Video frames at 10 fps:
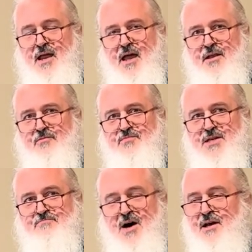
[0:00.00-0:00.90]
And
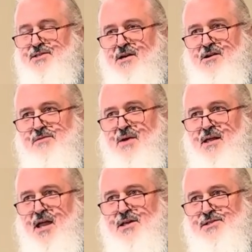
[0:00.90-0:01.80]
these monasteries, in
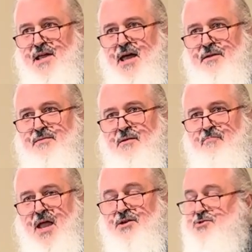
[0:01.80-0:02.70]
many cases, had
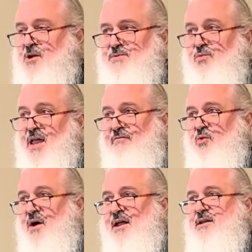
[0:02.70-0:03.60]
manuscripts that we have
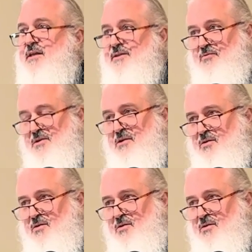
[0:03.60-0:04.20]
no idea